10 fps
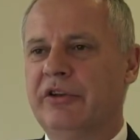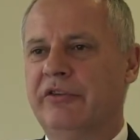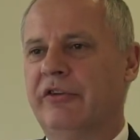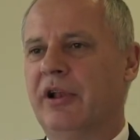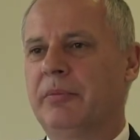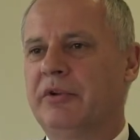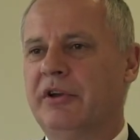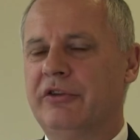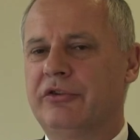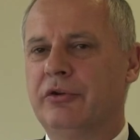developed and
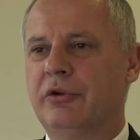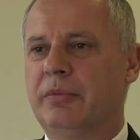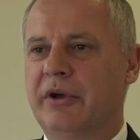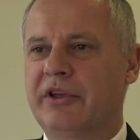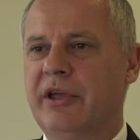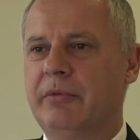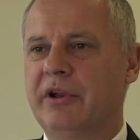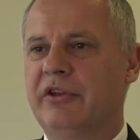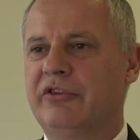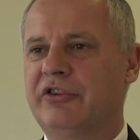installed by
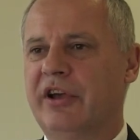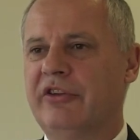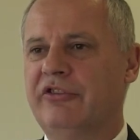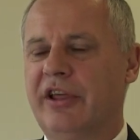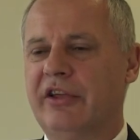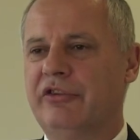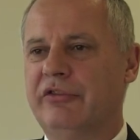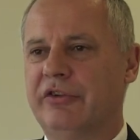Chemring and SAGE in our new